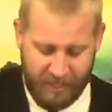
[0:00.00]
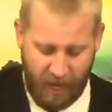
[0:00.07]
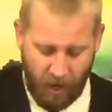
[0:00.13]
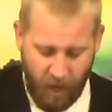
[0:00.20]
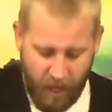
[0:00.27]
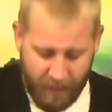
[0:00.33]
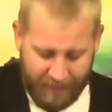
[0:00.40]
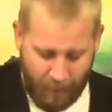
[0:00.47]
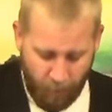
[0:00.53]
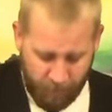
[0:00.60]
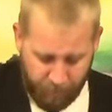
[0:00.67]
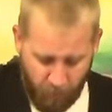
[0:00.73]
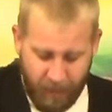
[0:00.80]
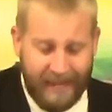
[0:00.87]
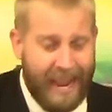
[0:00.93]
Now, that word
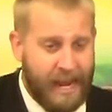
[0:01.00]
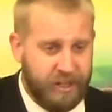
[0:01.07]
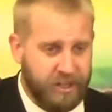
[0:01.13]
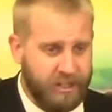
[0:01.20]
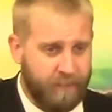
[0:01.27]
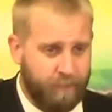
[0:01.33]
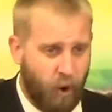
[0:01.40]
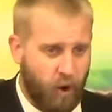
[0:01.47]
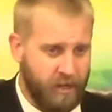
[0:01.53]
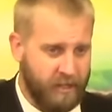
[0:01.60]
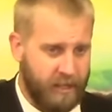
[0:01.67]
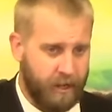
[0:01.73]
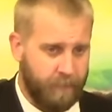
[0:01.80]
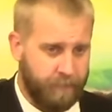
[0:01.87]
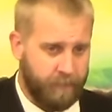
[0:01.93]
fornication is important
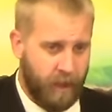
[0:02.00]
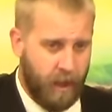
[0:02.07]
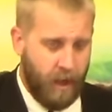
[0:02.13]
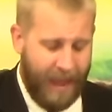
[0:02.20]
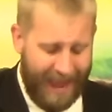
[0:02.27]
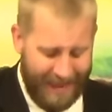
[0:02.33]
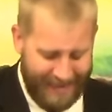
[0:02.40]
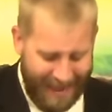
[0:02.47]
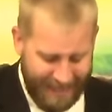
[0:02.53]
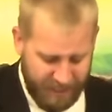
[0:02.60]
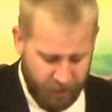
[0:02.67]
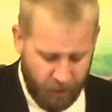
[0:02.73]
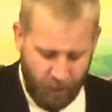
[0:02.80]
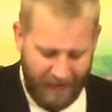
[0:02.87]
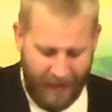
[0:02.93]
there. And as
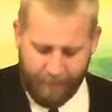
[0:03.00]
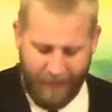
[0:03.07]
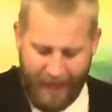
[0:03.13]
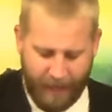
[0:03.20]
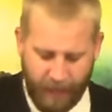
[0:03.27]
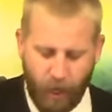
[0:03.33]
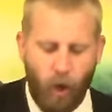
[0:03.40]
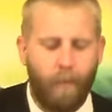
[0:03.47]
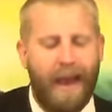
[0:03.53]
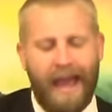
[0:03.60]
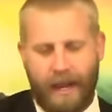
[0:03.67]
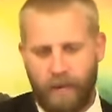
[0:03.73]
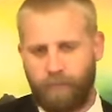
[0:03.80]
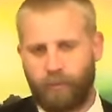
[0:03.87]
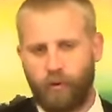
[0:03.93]
you go, and I'm not going to go
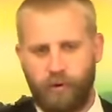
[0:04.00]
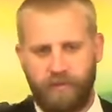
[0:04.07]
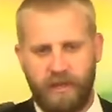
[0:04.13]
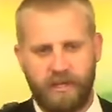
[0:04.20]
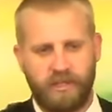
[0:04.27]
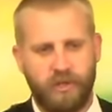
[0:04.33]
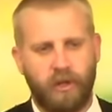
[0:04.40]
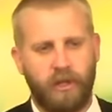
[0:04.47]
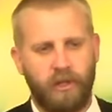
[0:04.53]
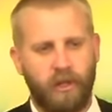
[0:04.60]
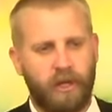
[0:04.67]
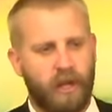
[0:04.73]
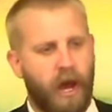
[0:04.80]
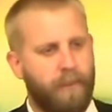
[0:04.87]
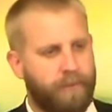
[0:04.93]
back and prove this. You could
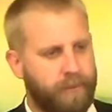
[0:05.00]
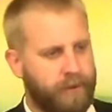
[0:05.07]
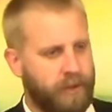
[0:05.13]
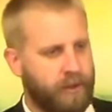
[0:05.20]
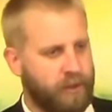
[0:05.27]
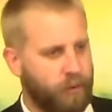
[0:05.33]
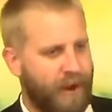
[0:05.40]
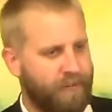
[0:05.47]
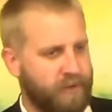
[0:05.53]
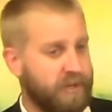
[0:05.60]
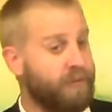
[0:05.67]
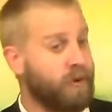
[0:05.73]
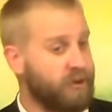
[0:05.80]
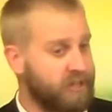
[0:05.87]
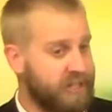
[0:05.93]
look up the, the
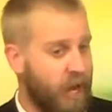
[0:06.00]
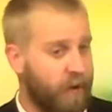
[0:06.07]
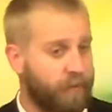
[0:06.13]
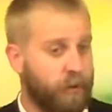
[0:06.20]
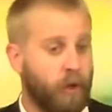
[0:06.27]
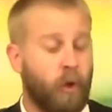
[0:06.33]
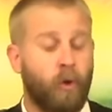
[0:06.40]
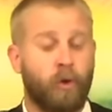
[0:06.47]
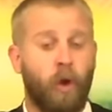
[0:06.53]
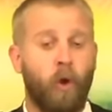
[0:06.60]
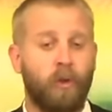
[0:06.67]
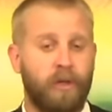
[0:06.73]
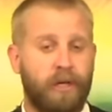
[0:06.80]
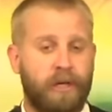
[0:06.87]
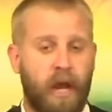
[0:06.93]
references for yourself. Go,
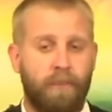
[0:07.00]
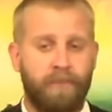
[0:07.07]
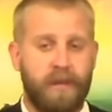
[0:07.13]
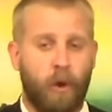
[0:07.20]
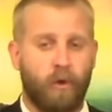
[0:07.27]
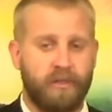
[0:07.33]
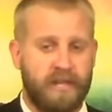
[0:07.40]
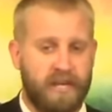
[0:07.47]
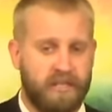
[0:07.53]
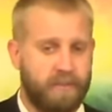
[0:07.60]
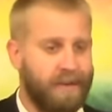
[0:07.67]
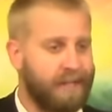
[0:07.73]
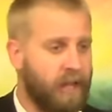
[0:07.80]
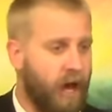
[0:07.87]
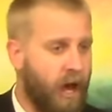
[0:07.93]
go look up the Old
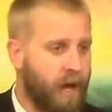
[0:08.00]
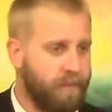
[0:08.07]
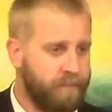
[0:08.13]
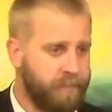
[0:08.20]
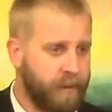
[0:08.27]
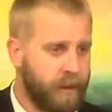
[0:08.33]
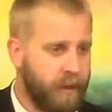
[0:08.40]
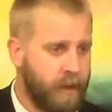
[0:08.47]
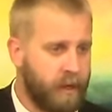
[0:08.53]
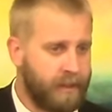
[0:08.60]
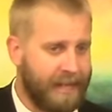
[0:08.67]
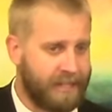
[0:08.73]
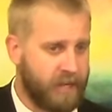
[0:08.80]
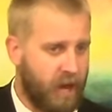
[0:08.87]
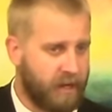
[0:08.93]
Testament law
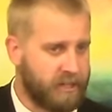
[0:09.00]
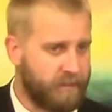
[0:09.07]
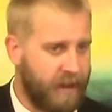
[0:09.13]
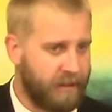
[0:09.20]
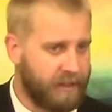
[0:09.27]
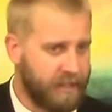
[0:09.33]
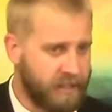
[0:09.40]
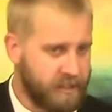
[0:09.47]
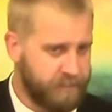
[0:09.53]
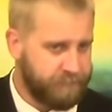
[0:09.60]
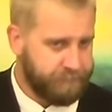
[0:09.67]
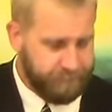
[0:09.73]
that talks about this.